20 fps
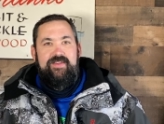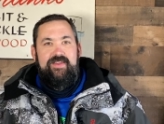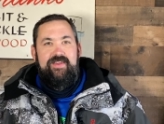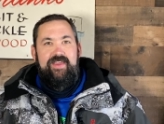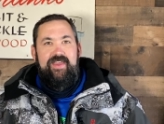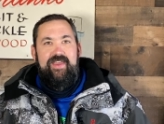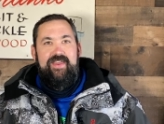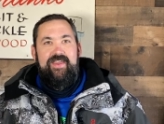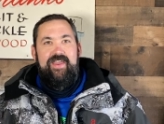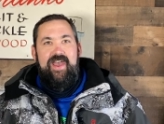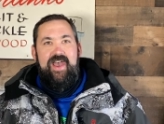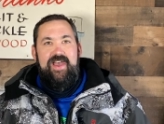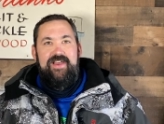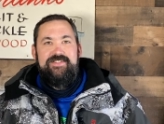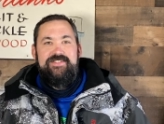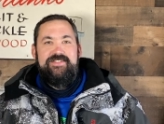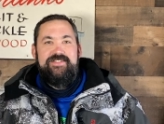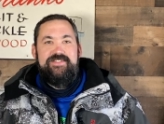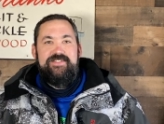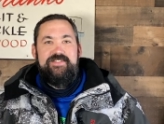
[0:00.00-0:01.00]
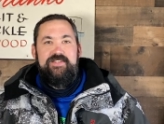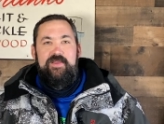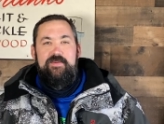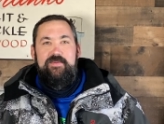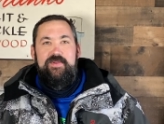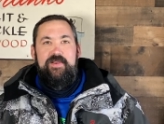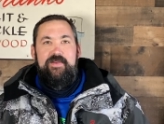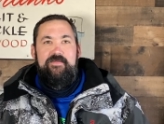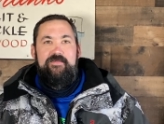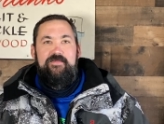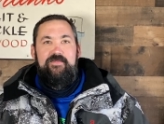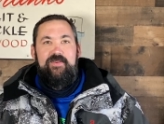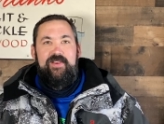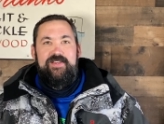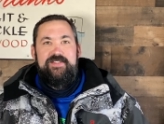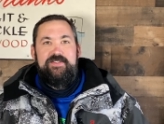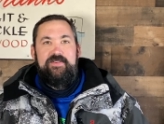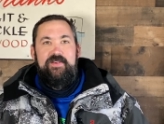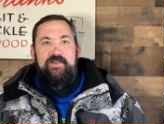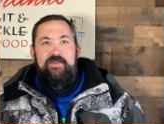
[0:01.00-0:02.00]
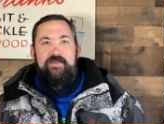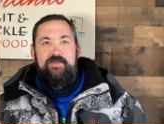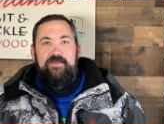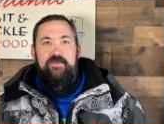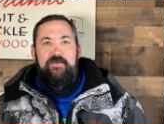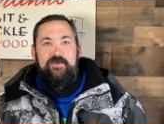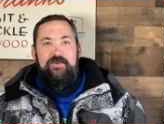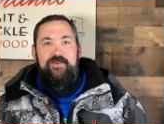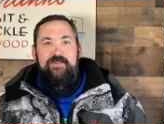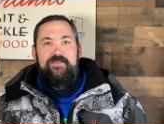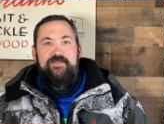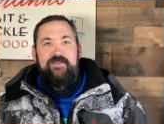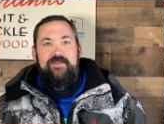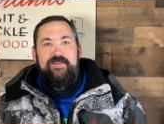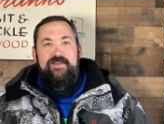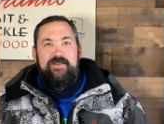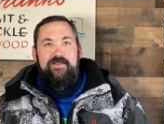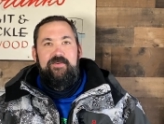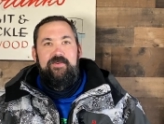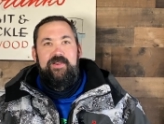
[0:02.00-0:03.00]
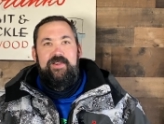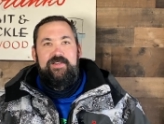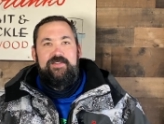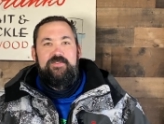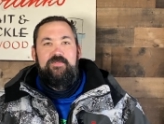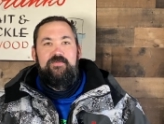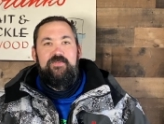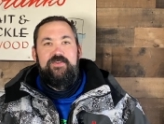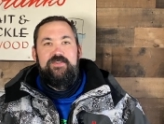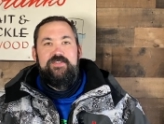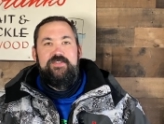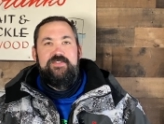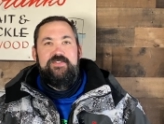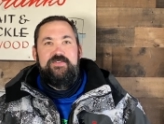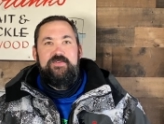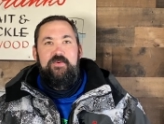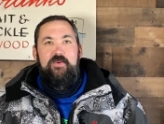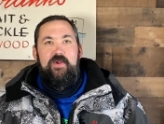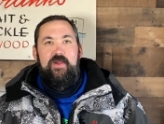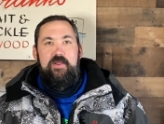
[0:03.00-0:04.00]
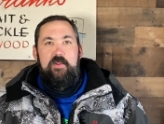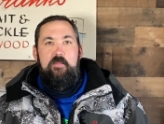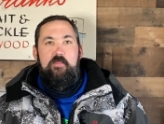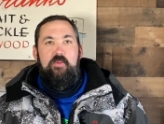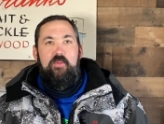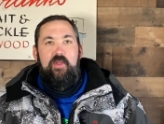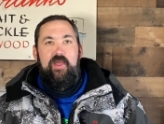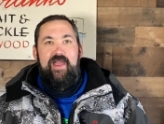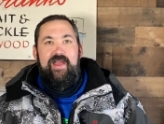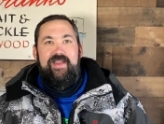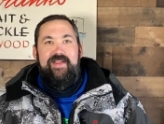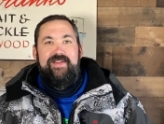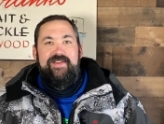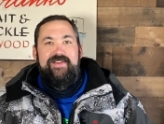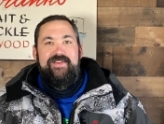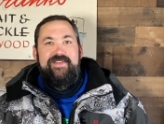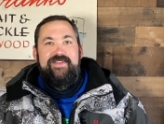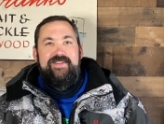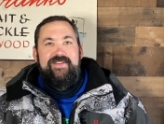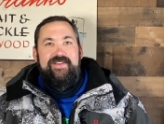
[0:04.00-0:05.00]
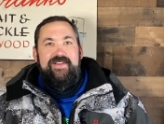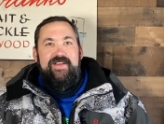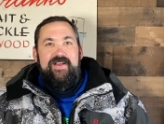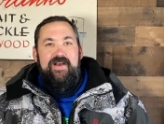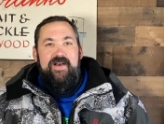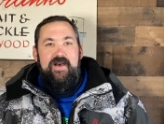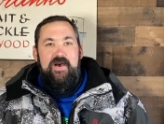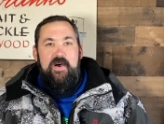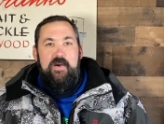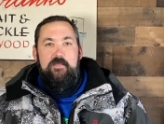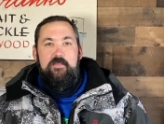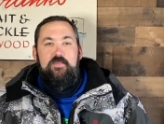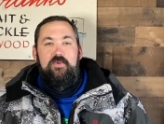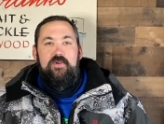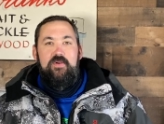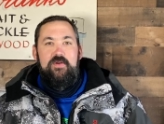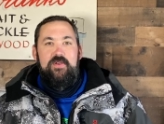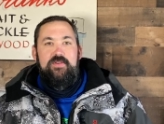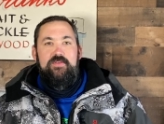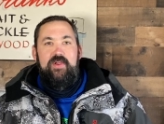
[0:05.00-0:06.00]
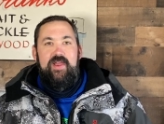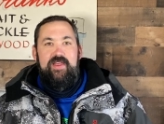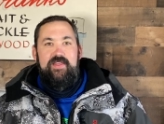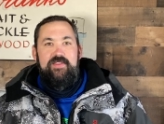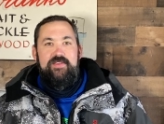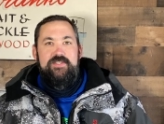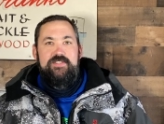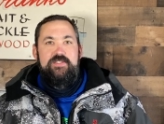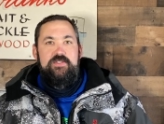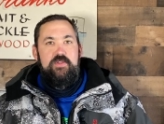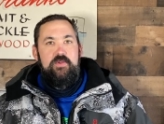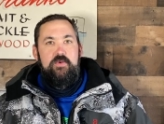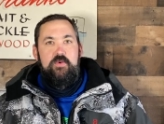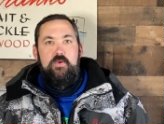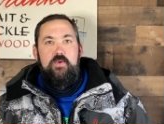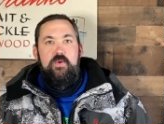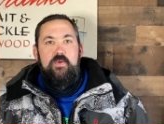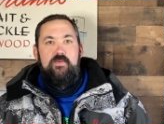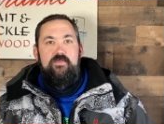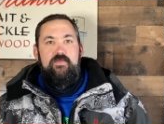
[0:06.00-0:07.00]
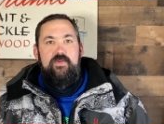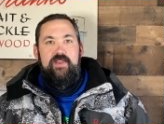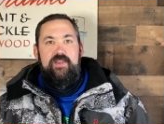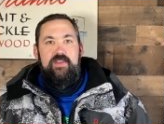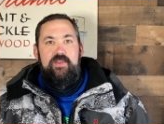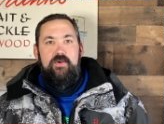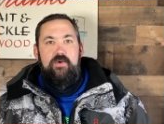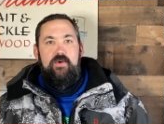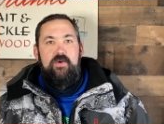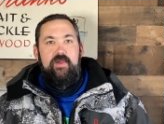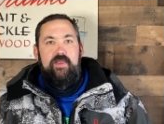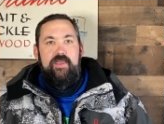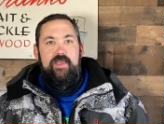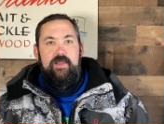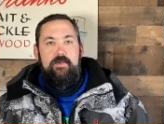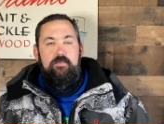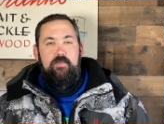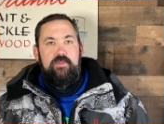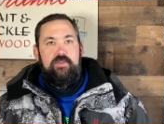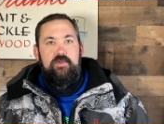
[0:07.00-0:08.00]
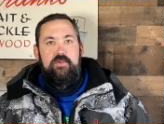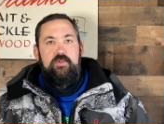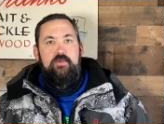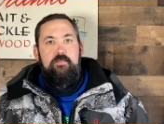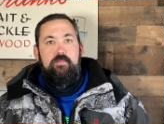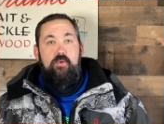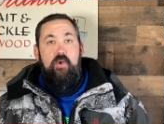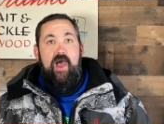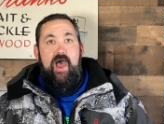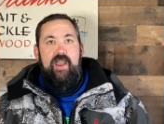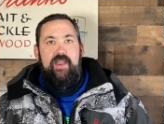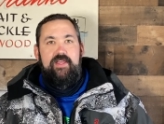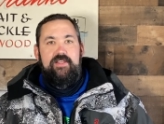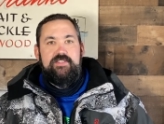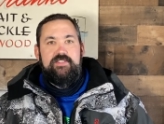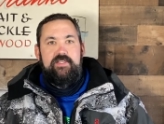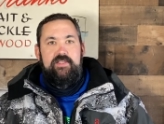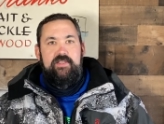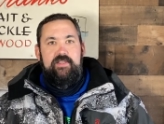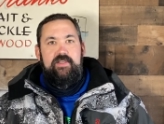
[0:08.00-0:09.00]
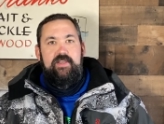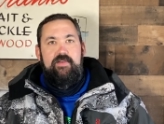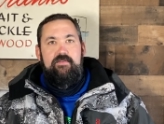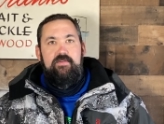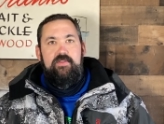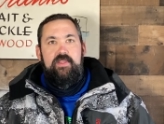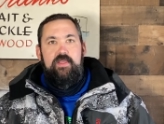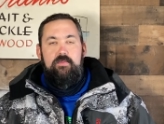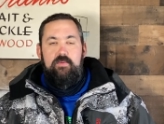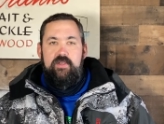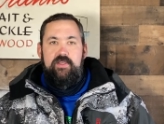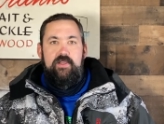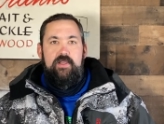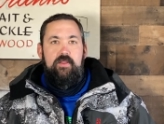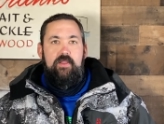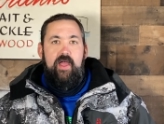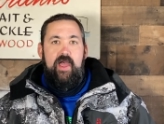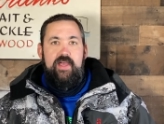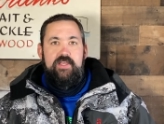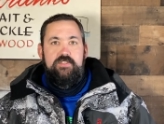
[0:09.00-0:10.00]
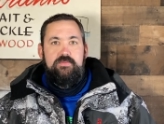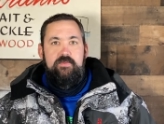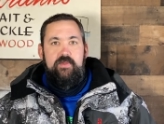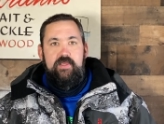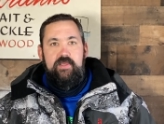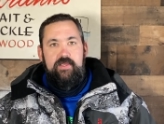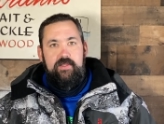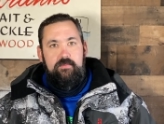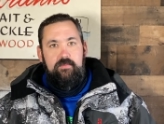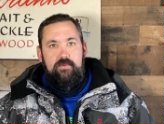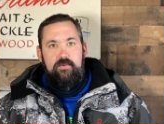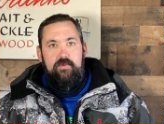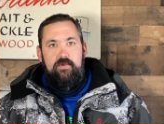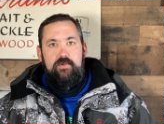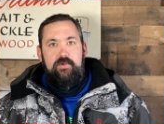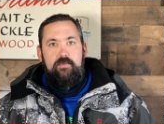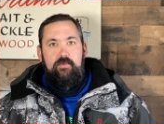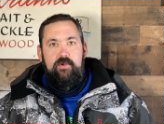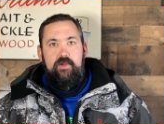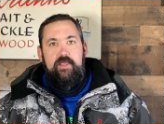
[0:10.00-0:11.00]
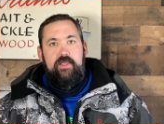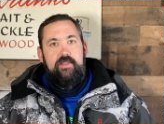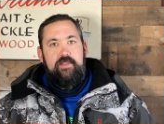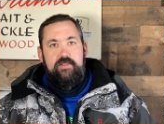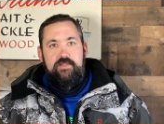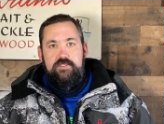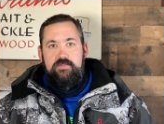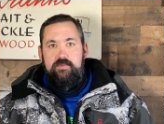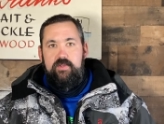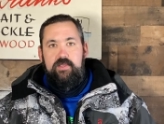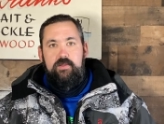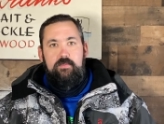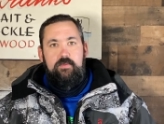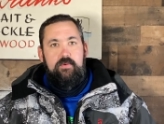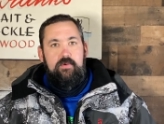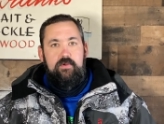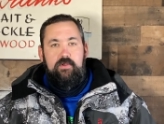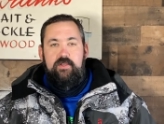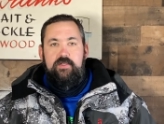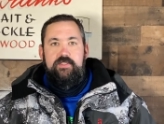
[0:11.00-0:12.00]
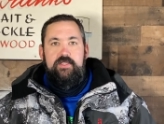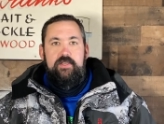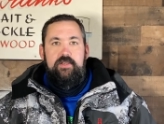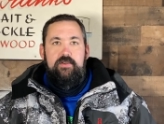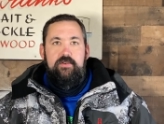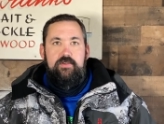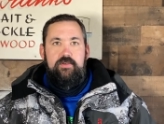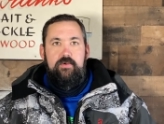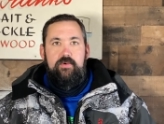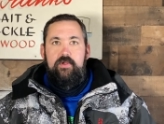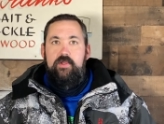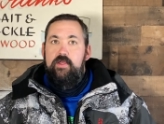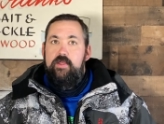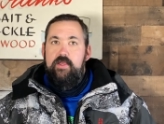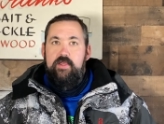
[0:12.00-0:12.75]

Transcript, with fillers: Hey guys, it's Slim here at Frank's Great Outdoors, greatest fishing store on the planet. Um, we're going to try this new video again with the new products and everything. We did it last week and we're going to do it again this week and we're going to continue to do it